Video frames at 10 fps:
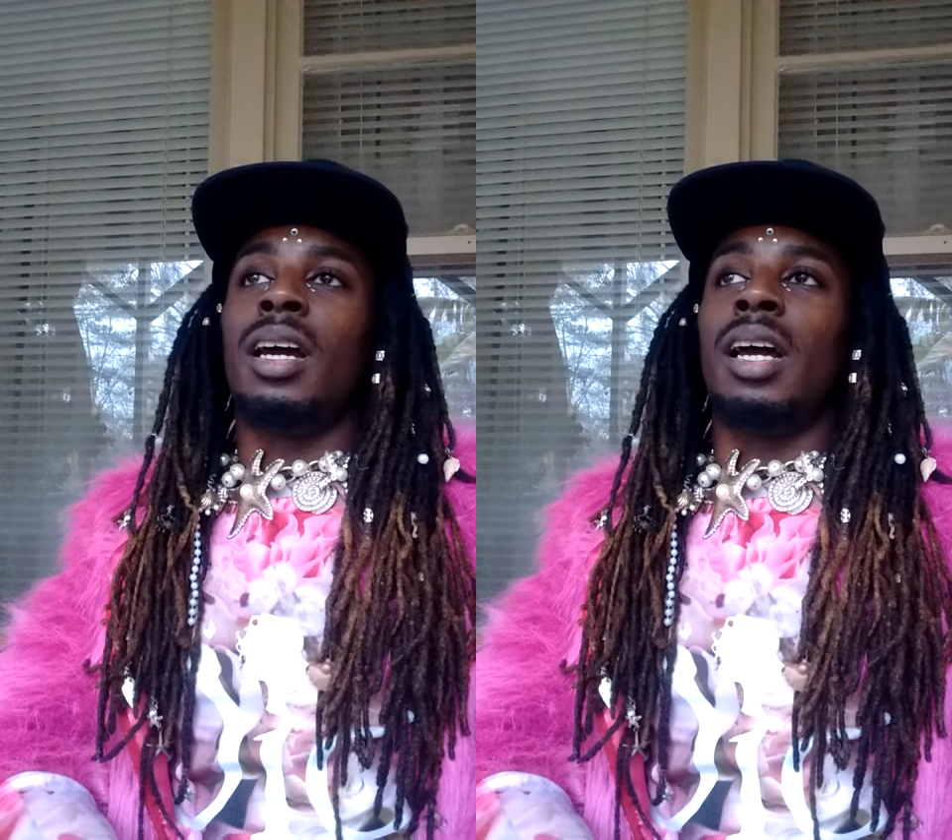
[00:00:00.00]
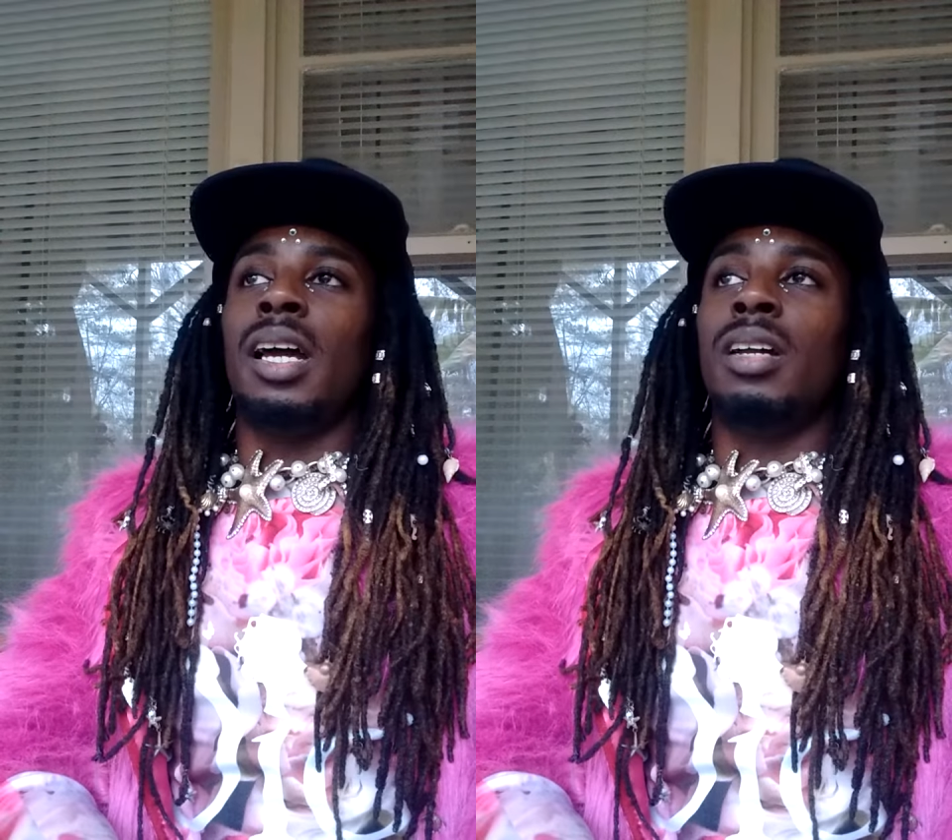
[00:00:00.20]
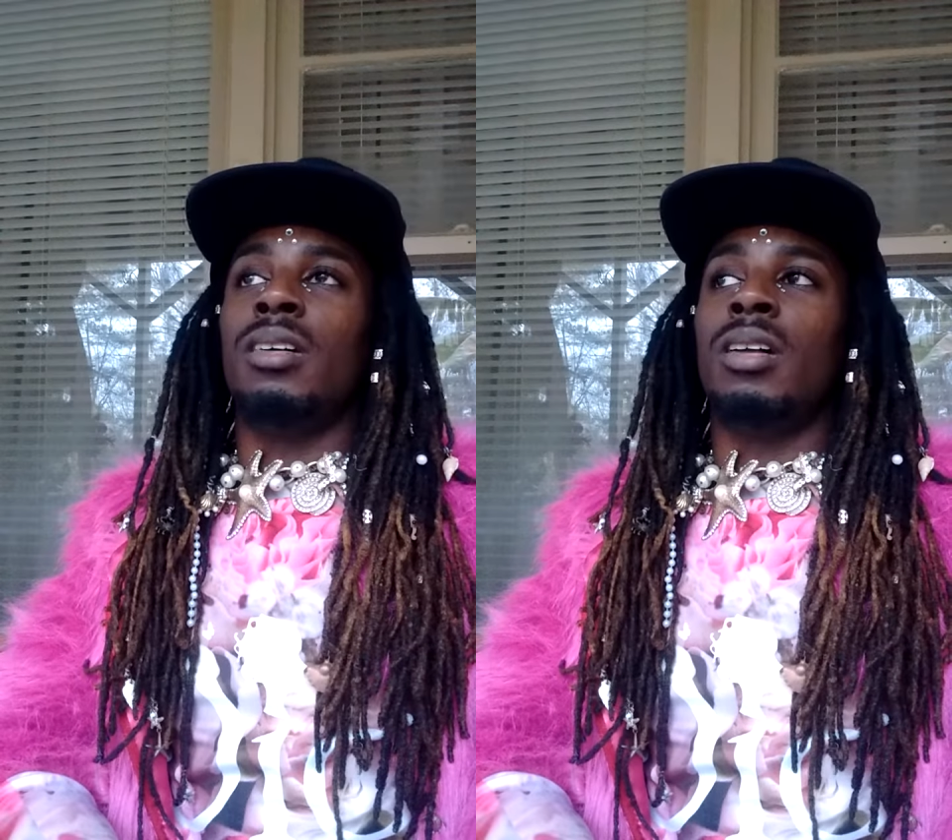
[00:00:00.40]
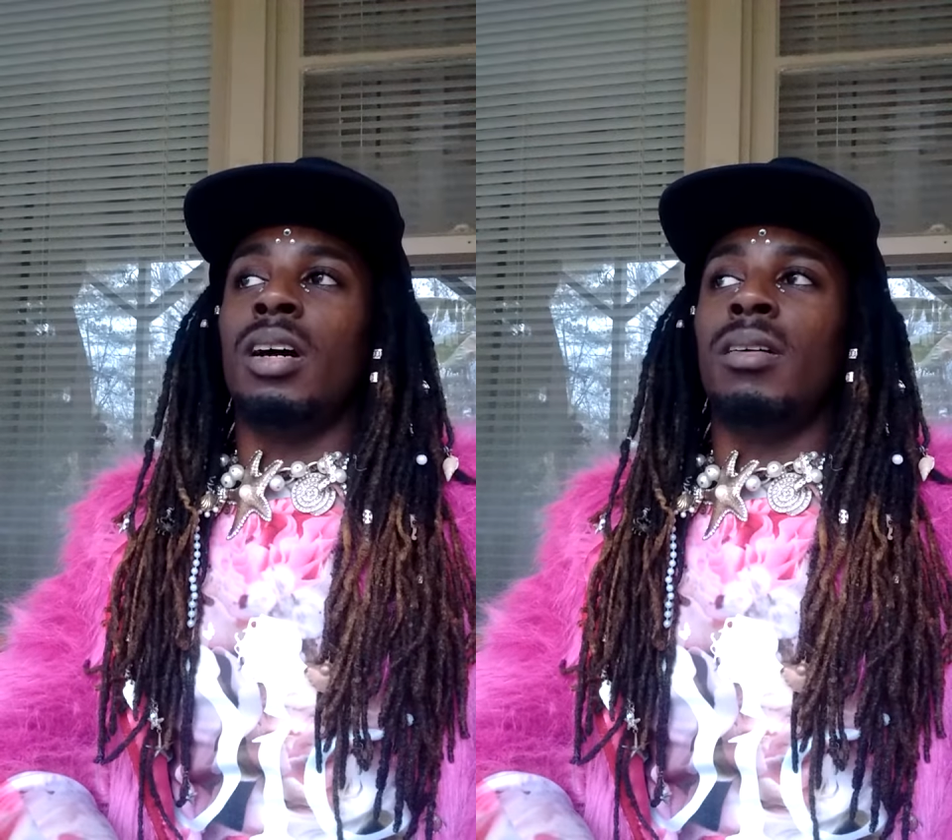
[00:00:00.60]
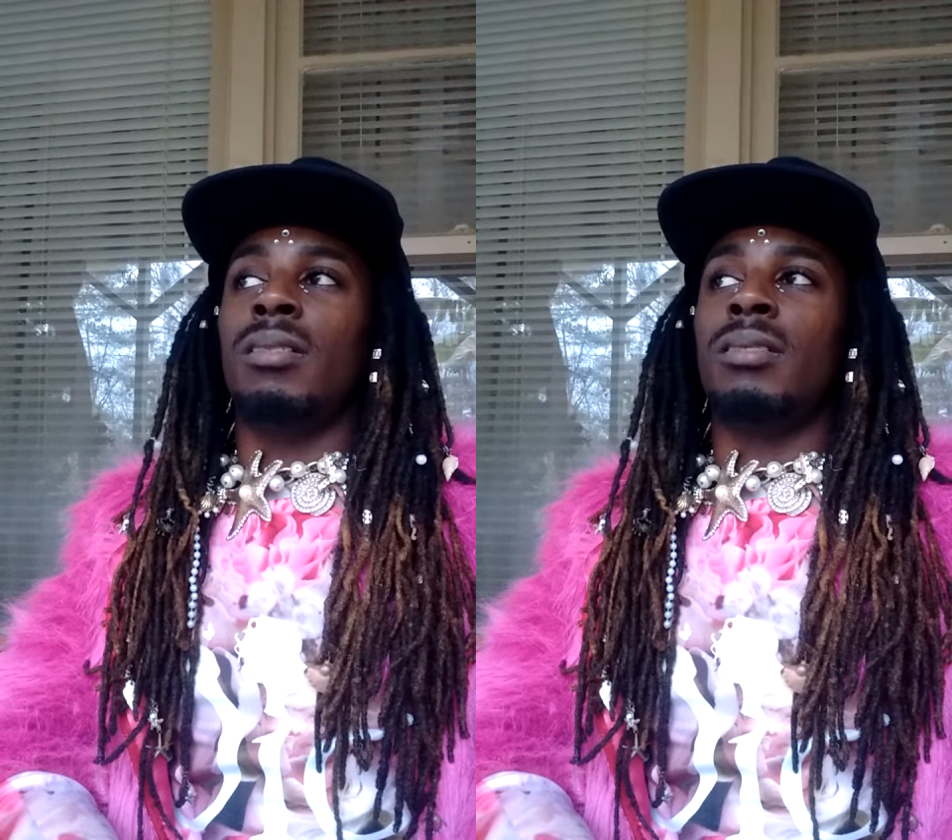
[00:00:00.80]
And, you
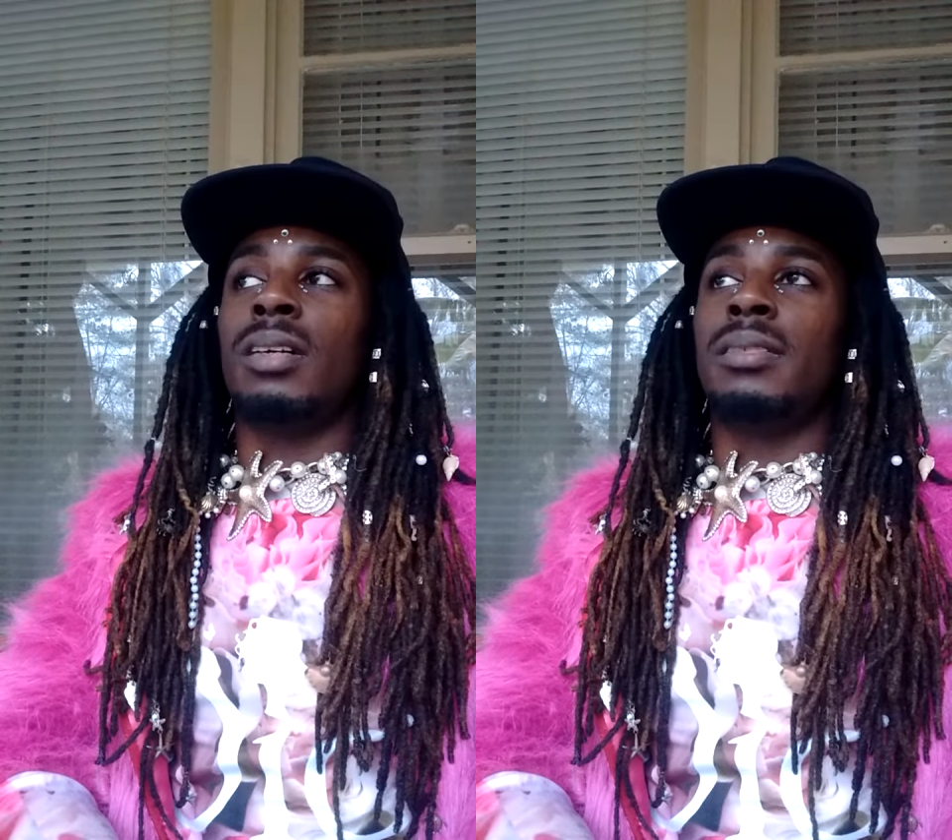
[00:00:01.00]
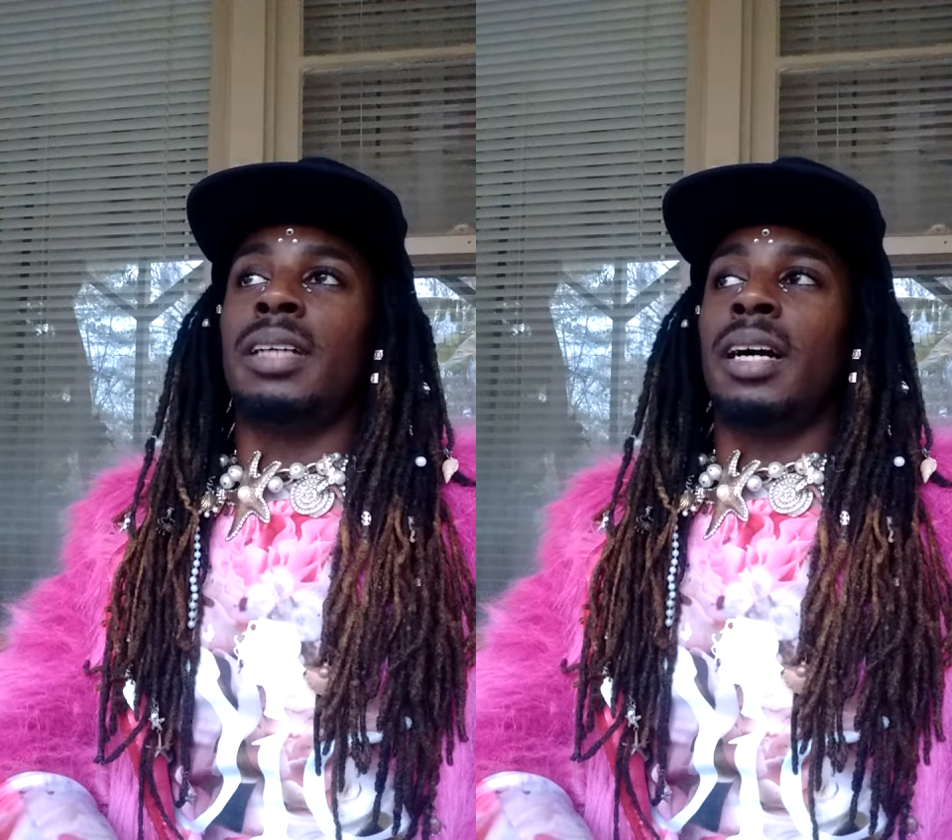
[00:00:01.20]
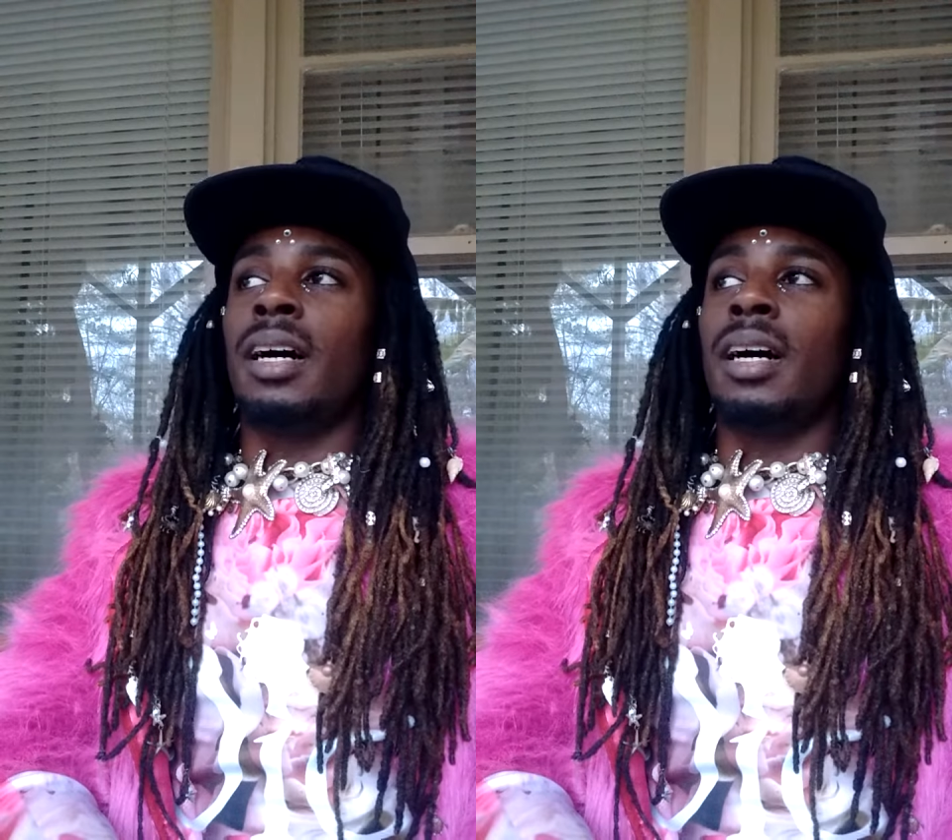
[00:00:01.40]
know, I was like,